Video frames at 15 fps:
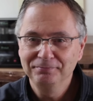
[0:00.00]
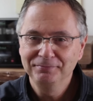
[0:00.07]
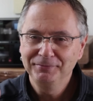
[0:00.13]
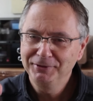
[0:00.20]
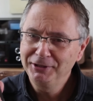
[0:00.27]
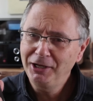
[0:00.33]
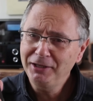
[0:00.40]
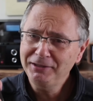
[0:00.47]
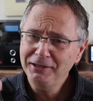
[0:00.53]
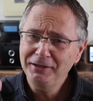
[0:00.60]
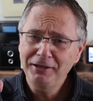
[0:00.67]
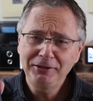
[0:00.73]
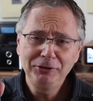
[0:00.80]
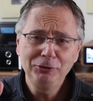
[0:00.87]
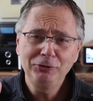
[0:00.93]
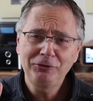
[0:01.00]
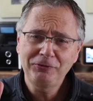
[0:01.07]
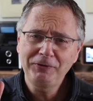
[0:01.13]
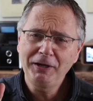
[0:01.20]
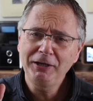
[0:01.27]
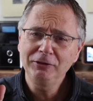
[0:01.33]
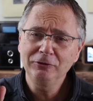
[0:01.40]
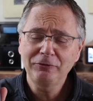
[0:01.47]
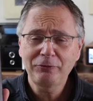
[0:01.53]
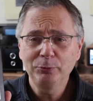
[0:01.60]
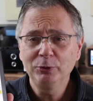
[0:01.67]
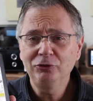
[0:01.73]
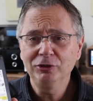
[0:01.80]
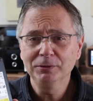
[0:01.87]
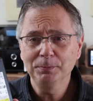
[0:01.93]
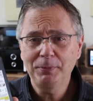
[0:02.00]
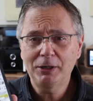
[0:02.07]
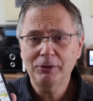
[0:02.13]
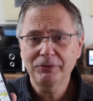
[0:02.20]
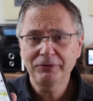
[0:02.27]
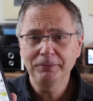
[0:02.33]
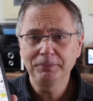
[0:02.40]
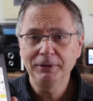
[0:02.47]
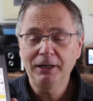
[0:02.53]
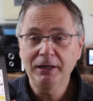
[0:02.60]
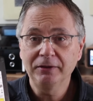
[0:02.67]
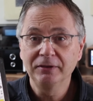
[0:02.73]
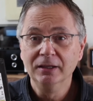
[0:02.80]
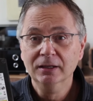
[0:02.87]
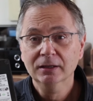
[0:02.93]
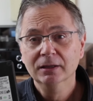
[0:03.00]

Not a huge fan of switching power supplies.